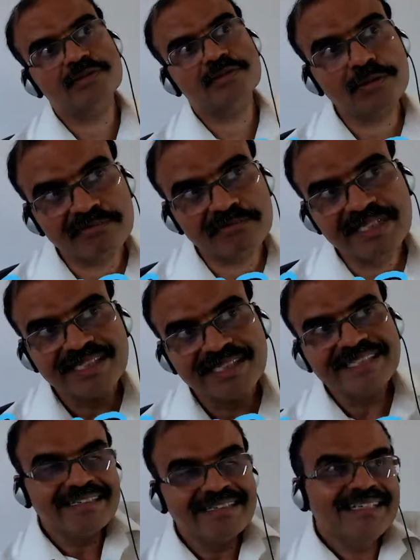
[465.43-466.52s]
So
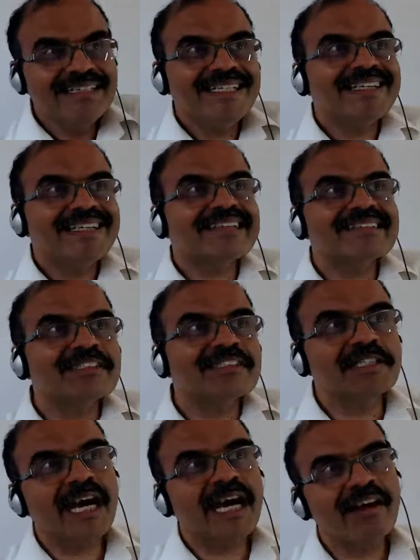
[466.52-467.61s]

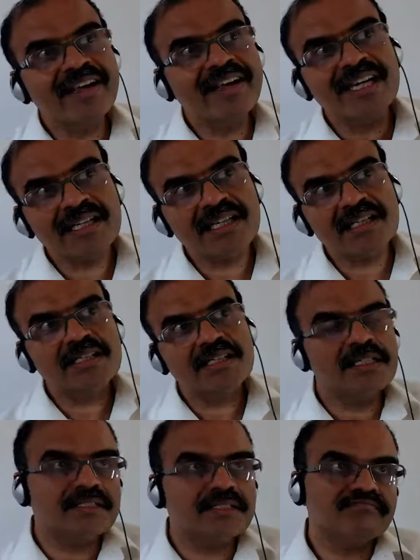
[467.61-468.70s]
having
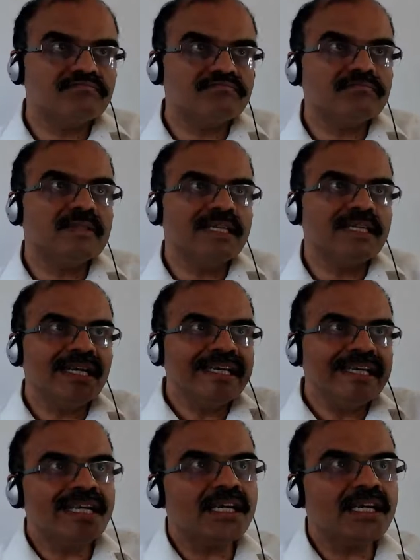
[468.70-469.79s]
a
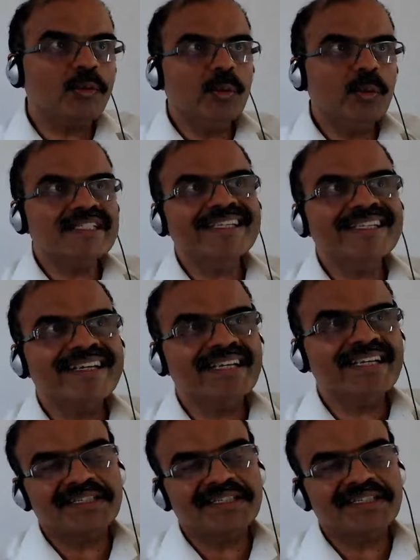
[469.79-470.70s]
link with a